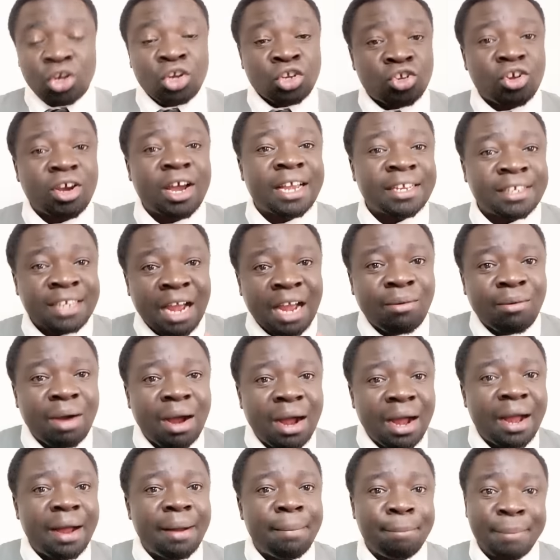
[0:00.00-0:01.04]
So
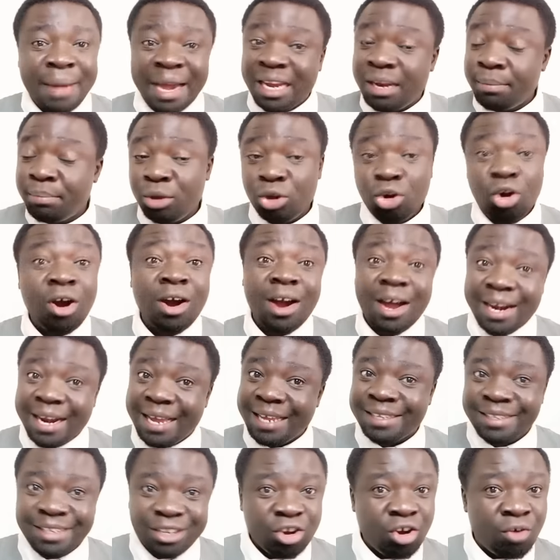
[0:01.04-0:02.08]
Gachagua might be
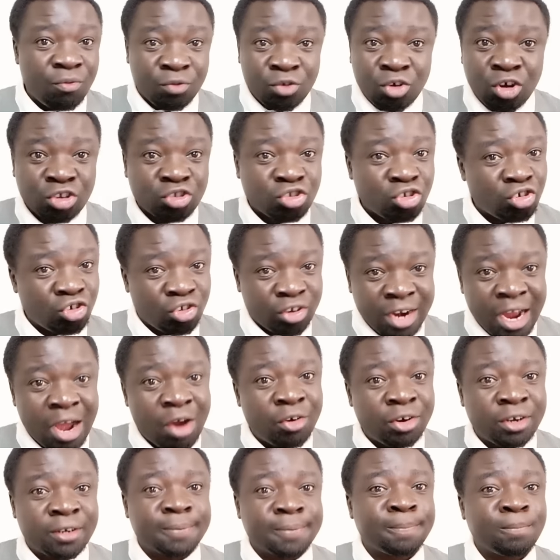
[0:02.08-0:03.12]
organizing, of course, on the
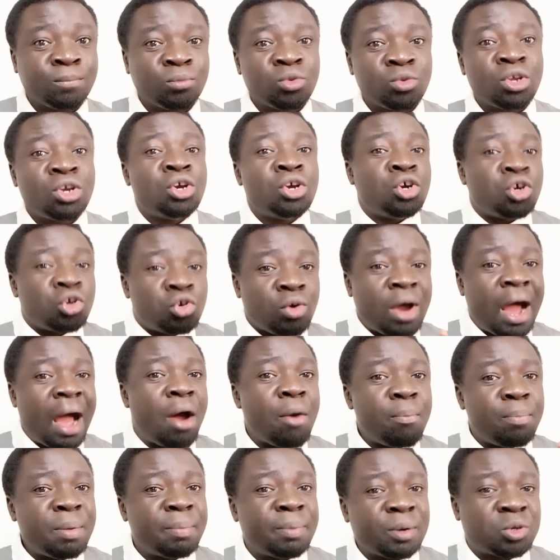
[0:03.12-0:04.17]
ground to
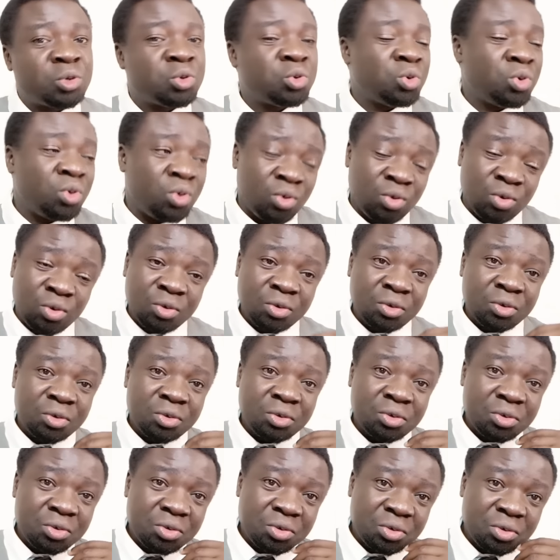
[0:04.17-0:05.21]
have people to
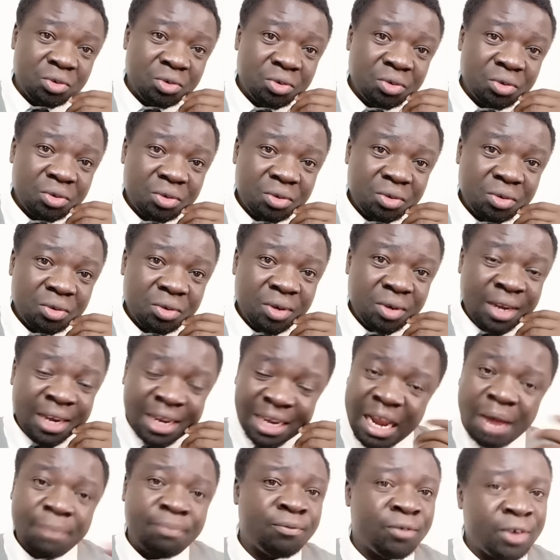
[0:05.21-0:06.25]

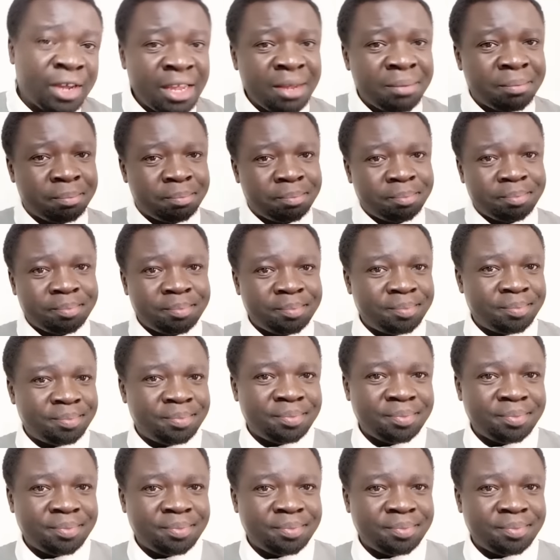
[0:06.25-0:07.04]
clap for him.